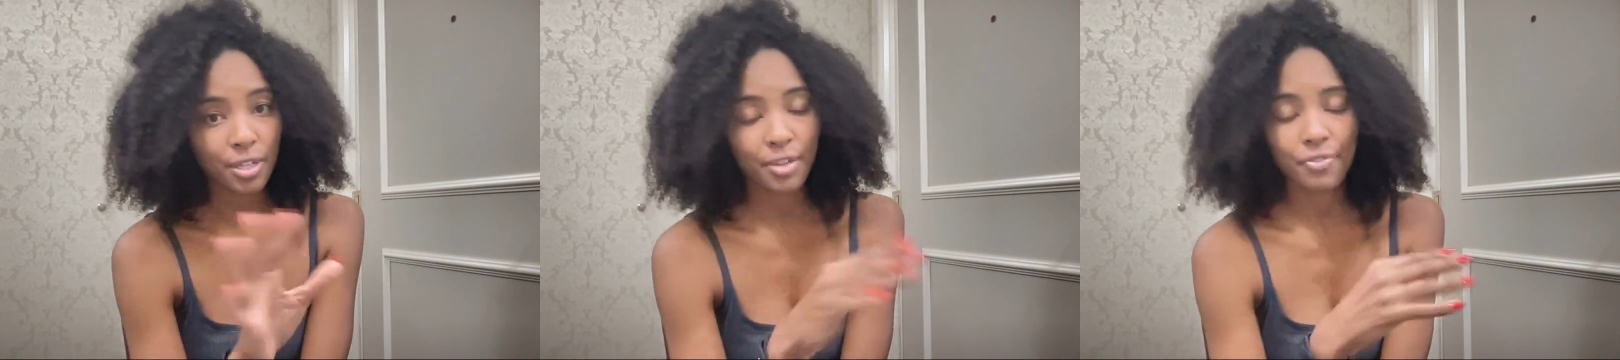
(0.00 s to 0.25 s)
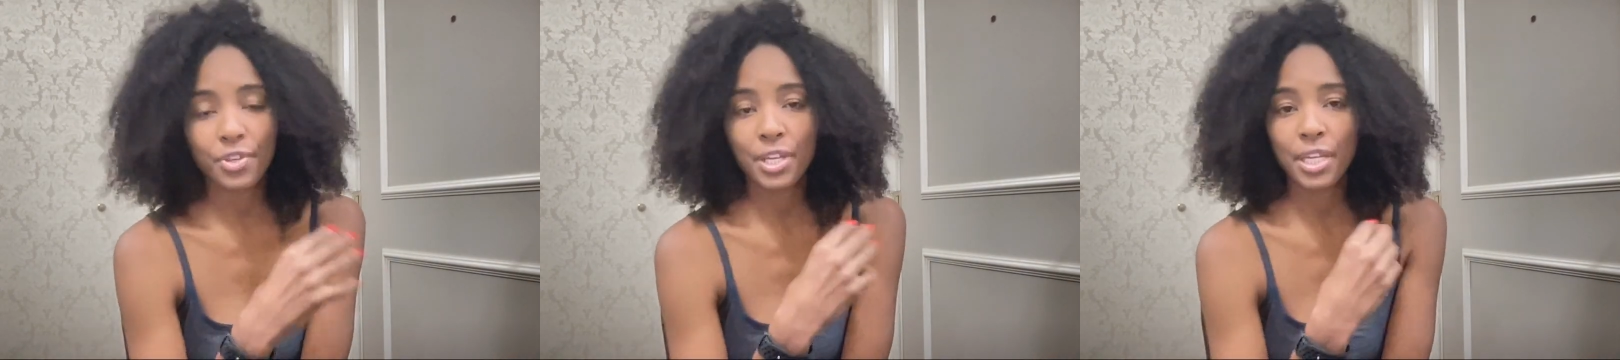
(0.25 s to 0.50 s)

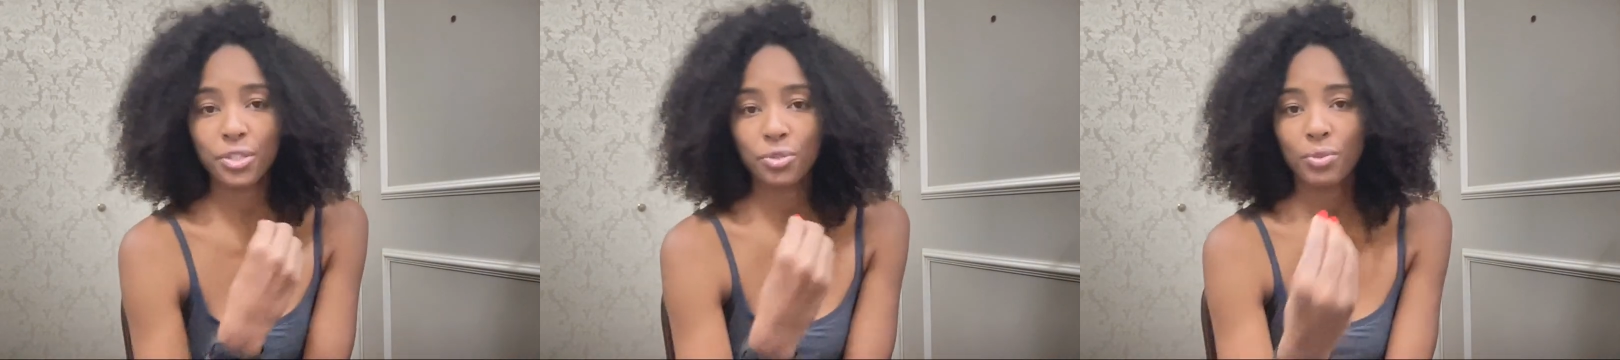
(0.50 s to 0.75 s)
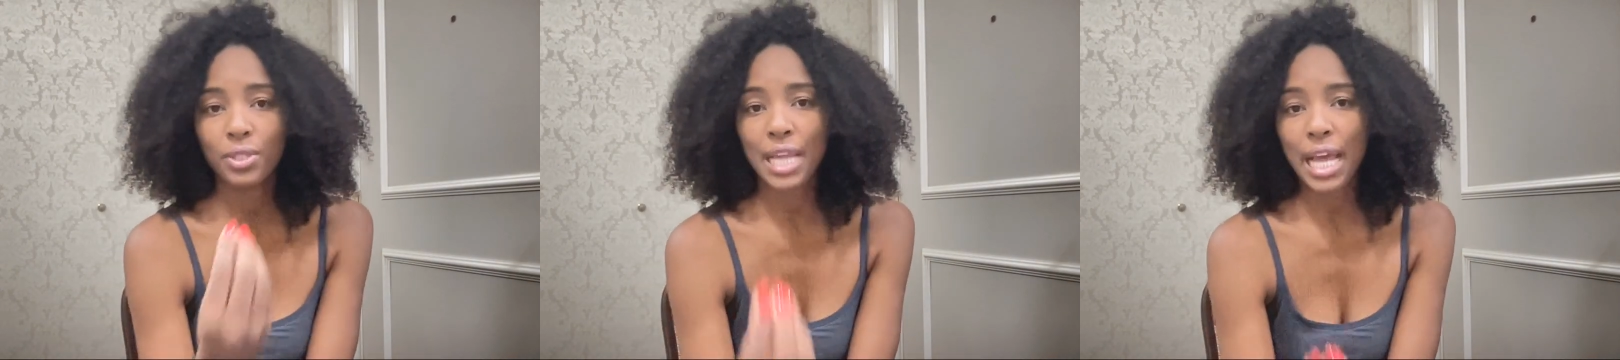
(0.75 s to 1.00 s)
if you can get to
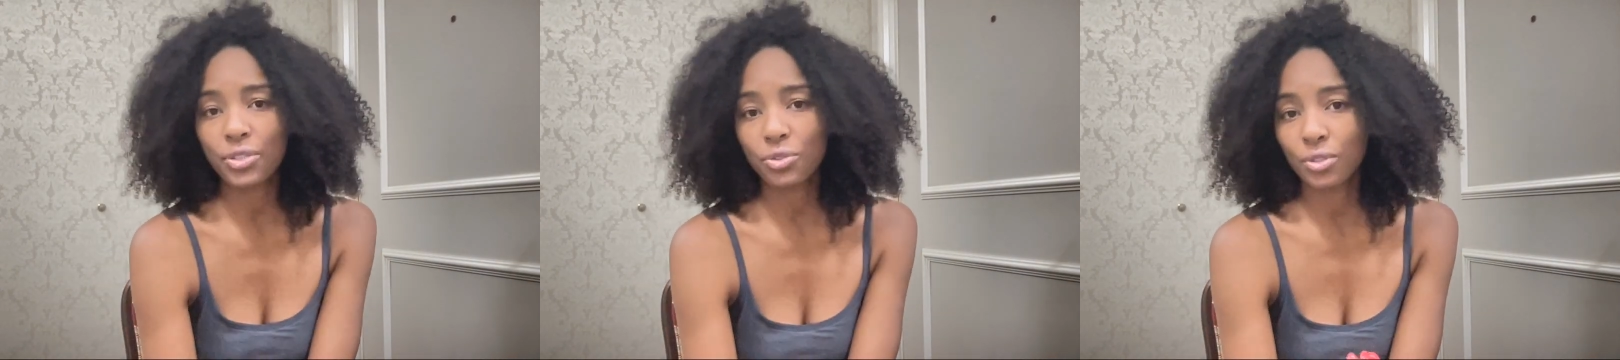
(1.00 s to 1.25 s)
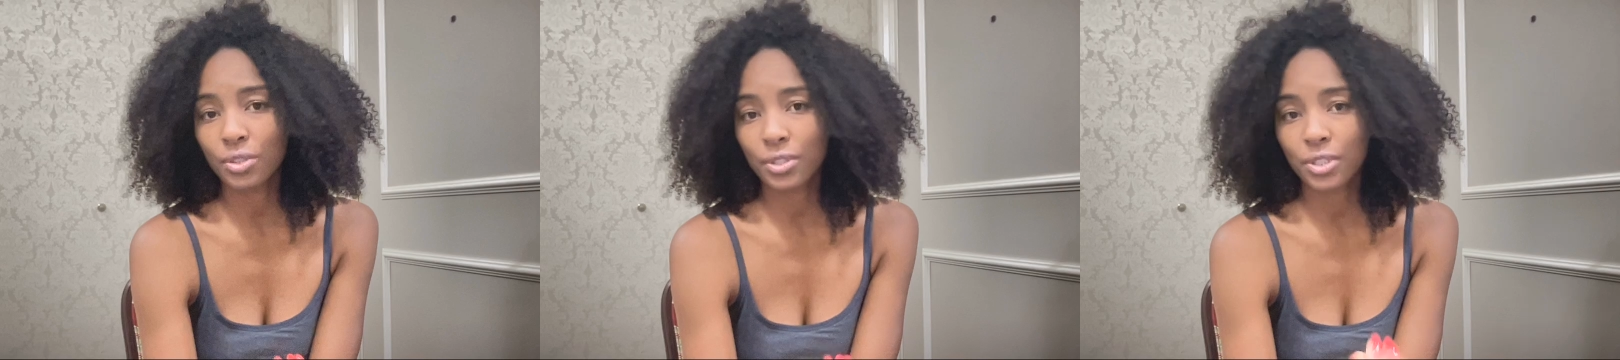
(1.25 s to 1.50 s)
a
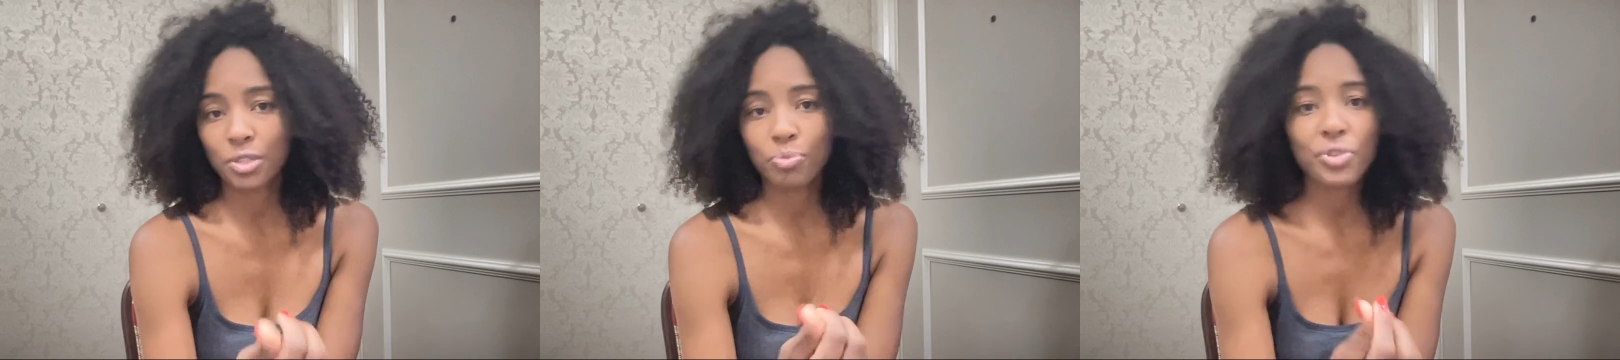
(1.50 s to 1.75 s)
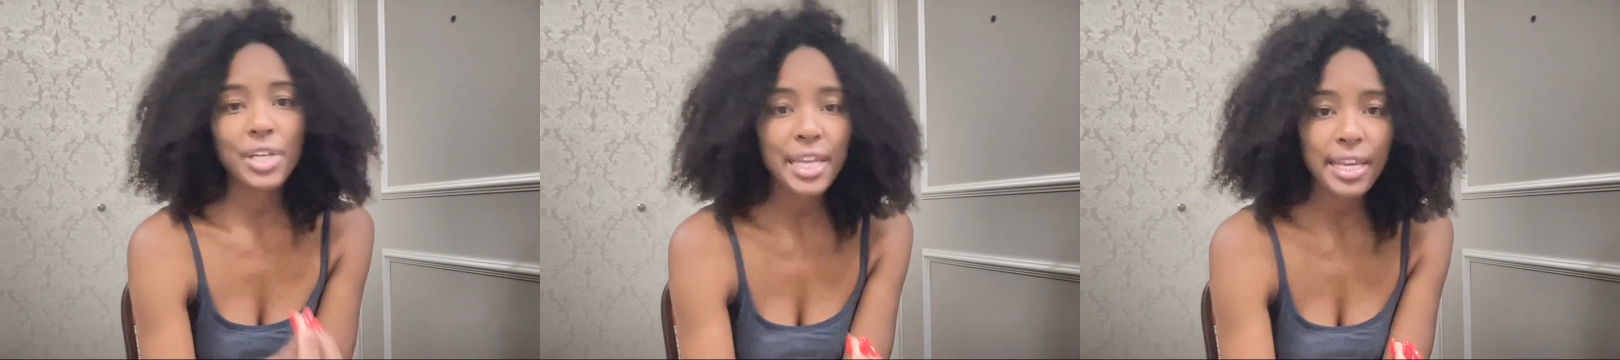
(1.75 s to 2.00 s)
natural
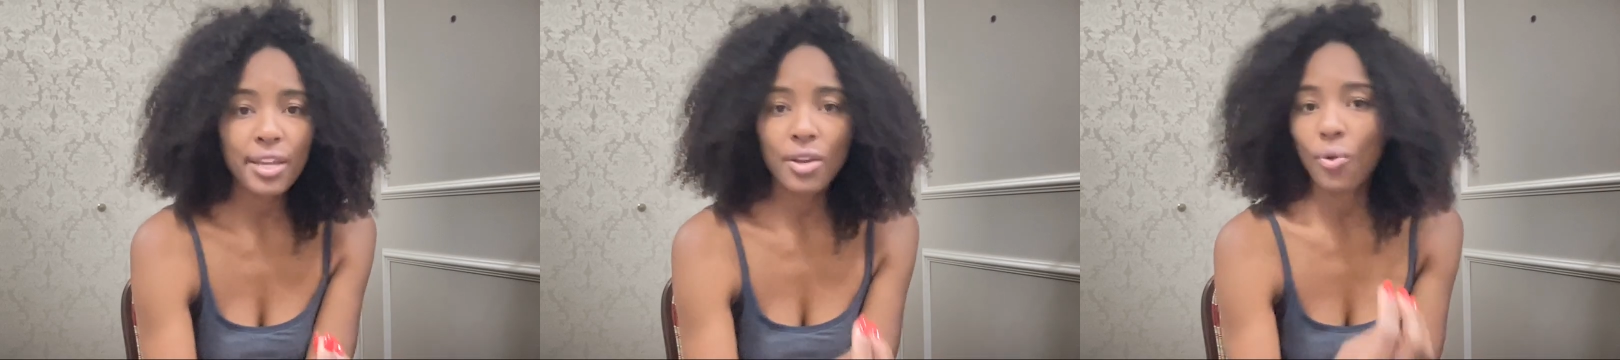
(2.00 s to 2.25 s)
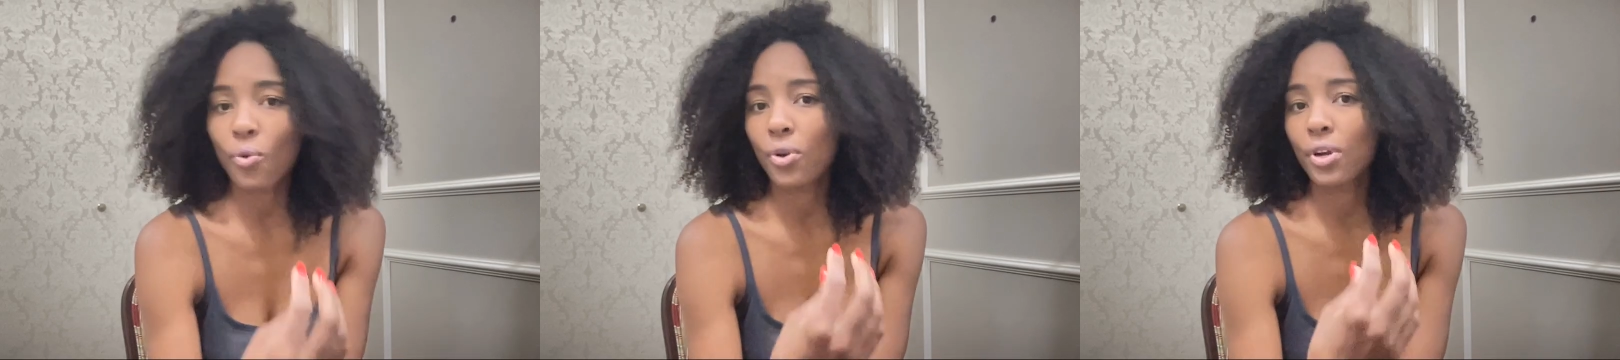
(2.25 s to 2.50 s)
spring
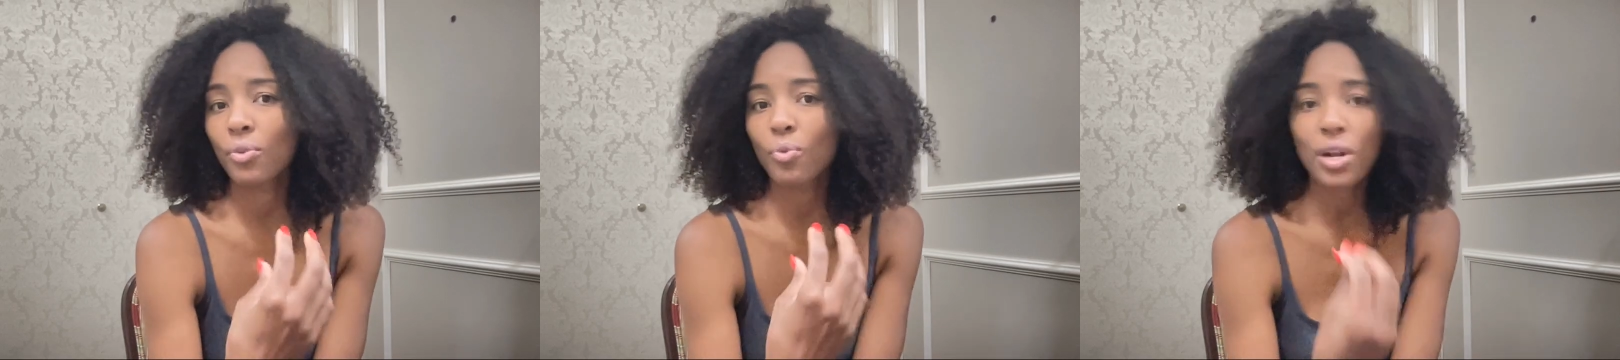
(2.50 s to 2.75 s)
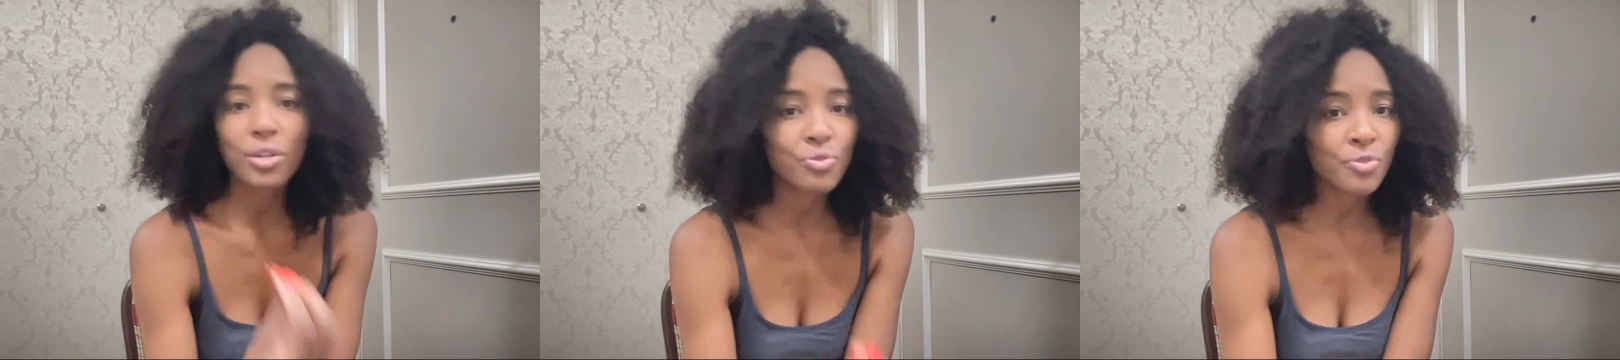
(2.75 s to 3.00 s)
or
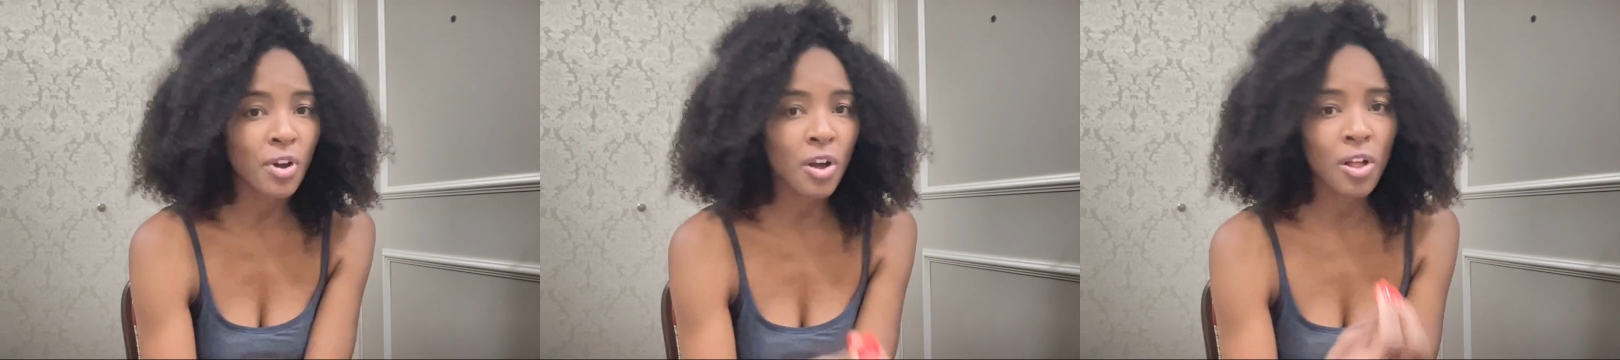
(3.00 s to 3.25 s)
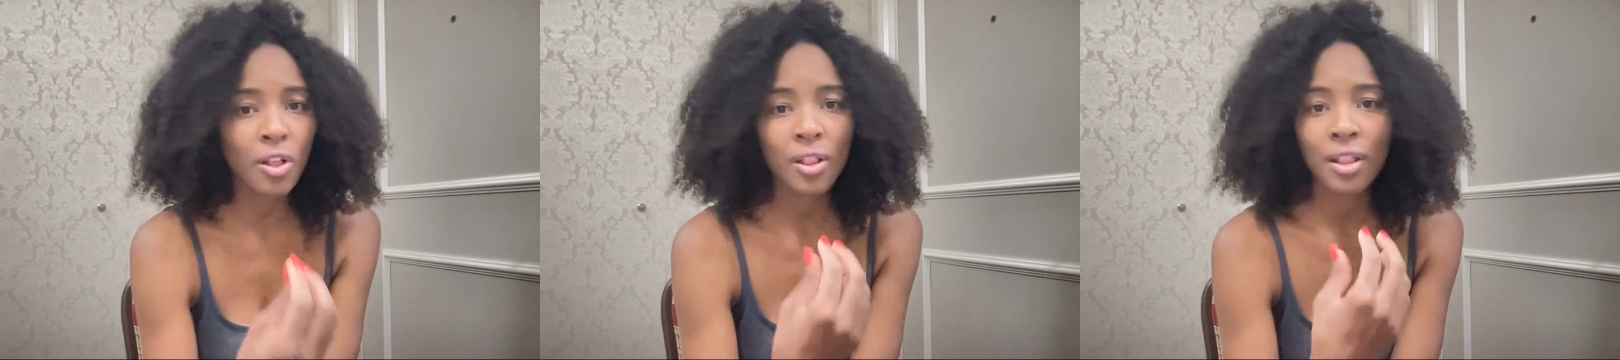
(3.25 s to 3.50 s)

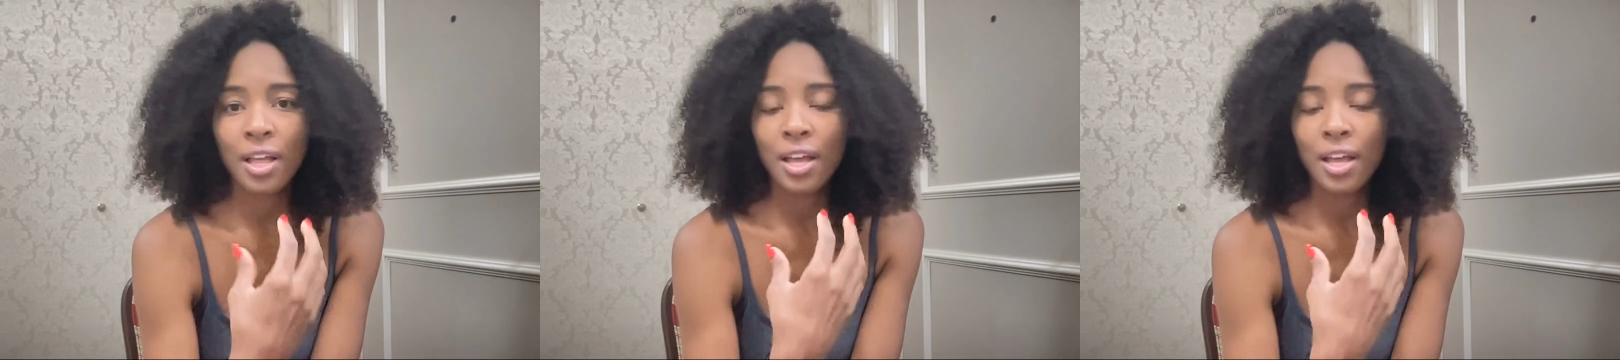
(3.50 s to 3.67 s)
waterfall,